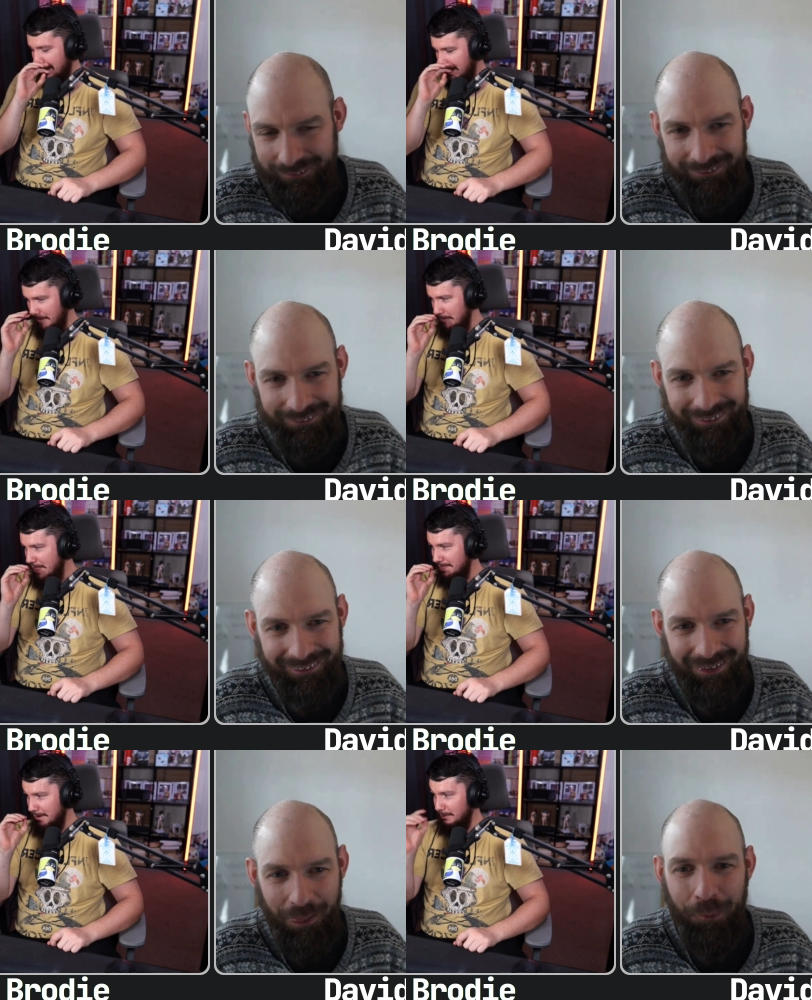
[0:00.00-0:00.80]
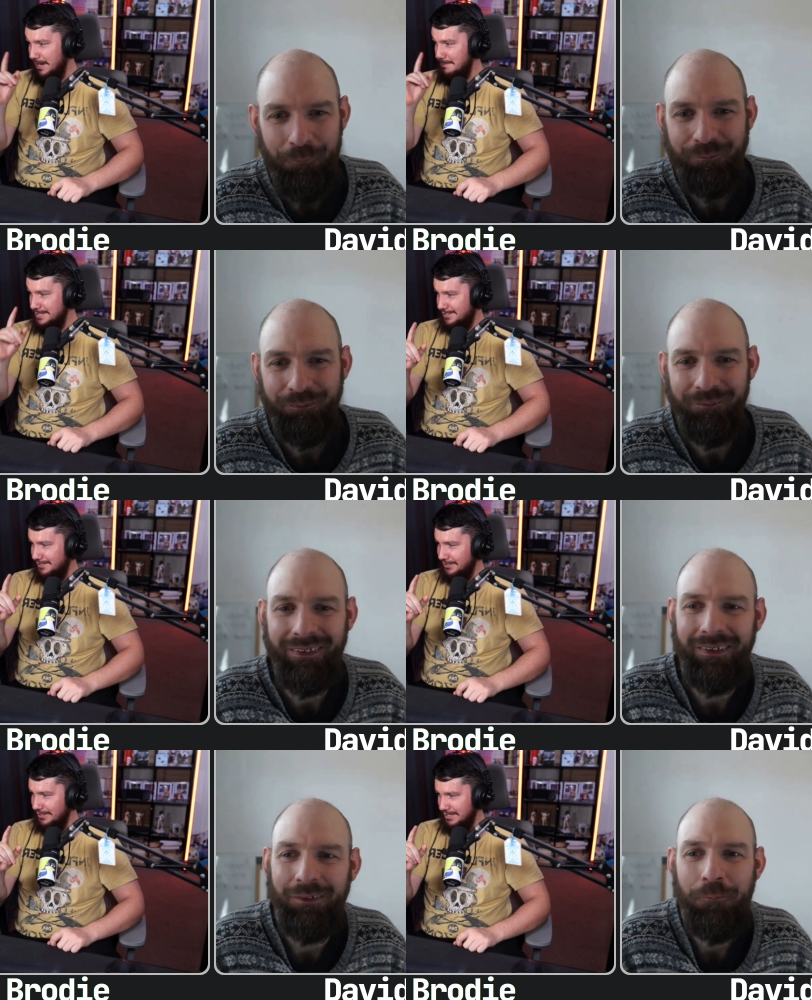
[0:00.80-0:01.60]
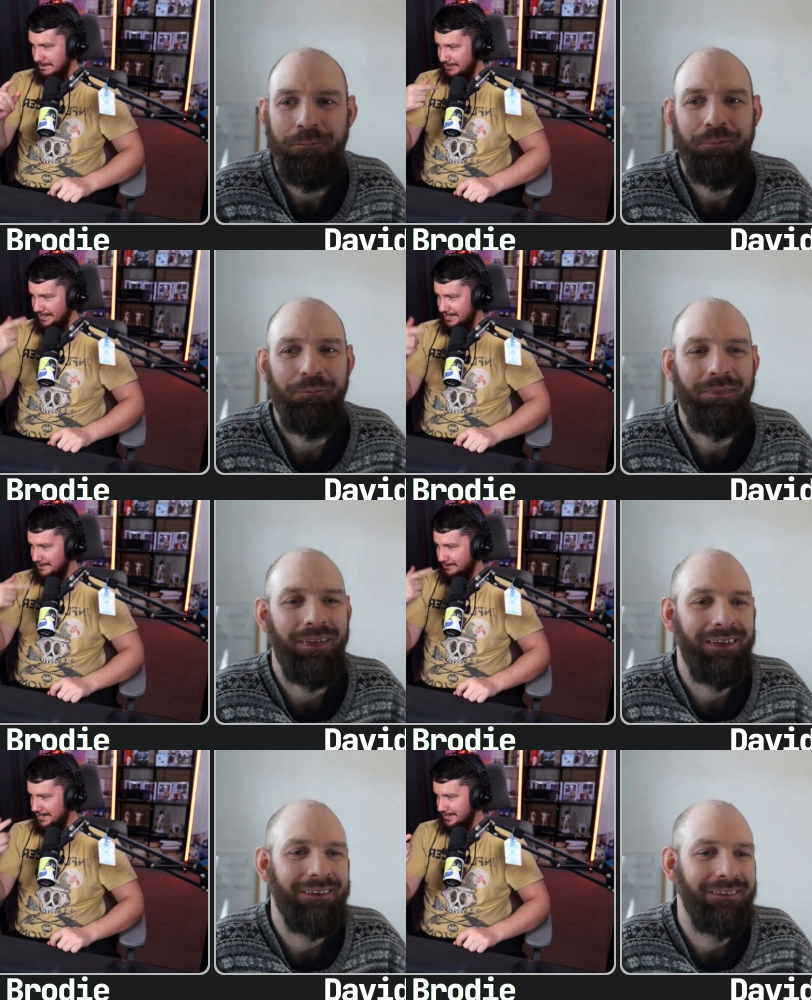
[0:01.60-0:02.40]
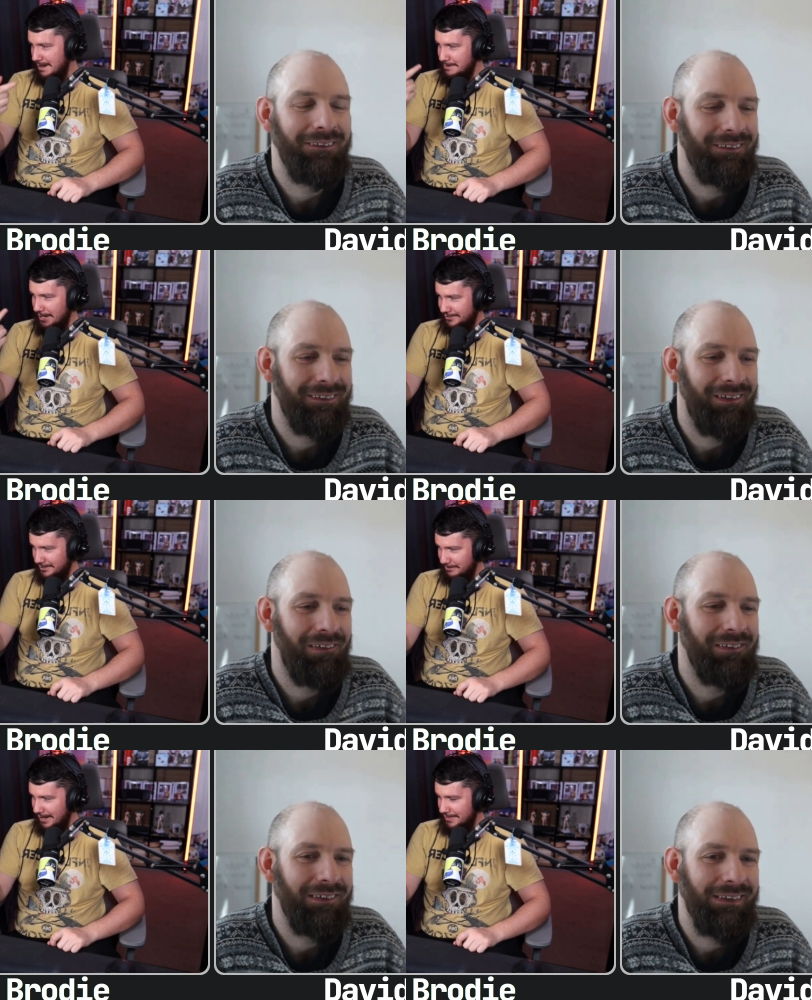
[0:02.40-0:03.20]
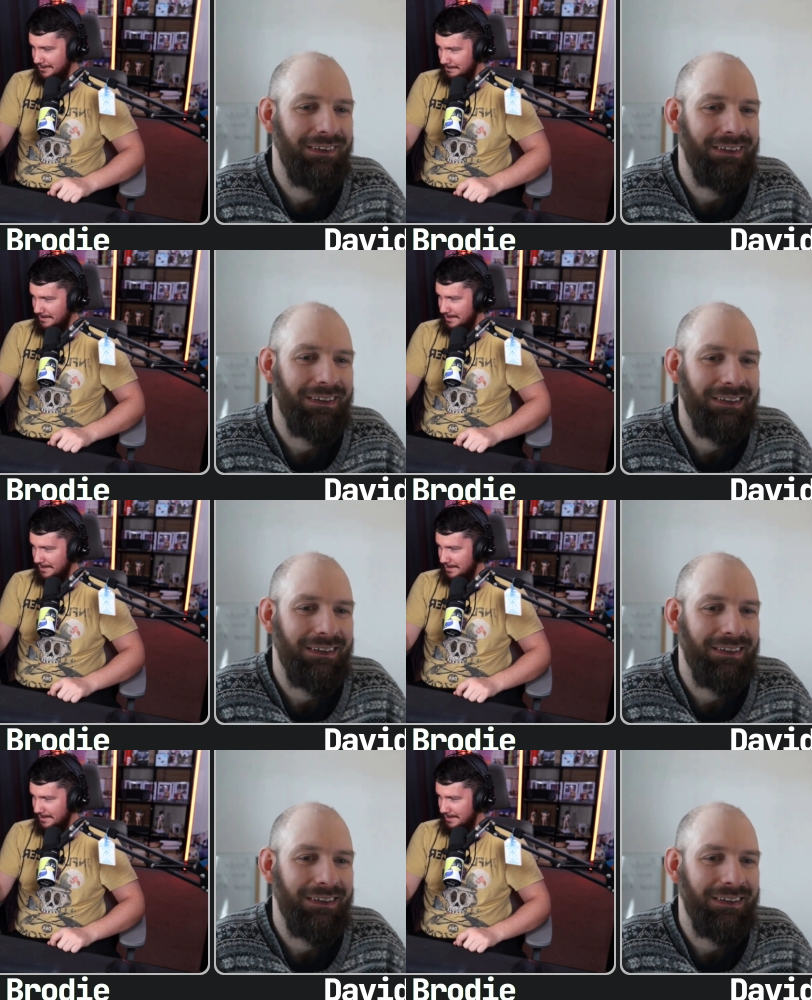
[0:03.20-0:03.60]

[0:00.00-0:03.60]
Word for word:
Speaker 1: Um, they will come in slowly because I need to find time to actually write them,